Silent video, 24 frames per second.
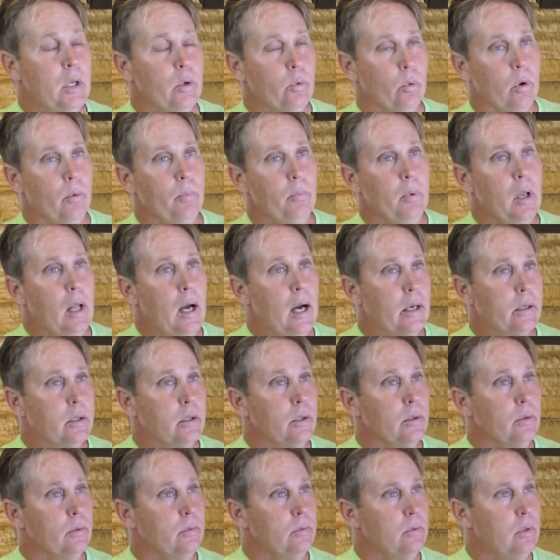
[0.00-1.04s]
mineral block.
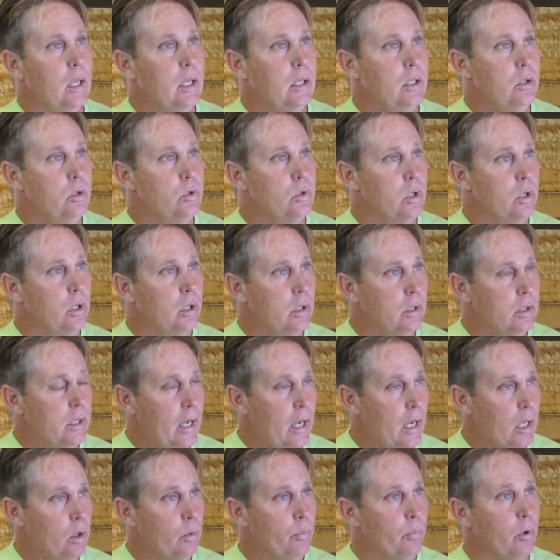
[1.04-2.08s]
They use it in
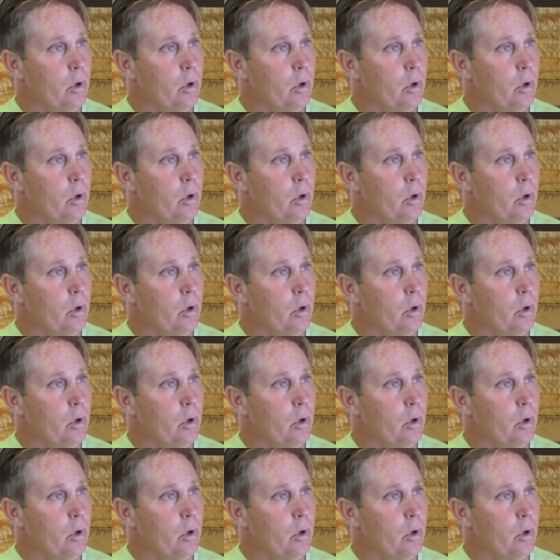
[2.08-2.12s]
cattle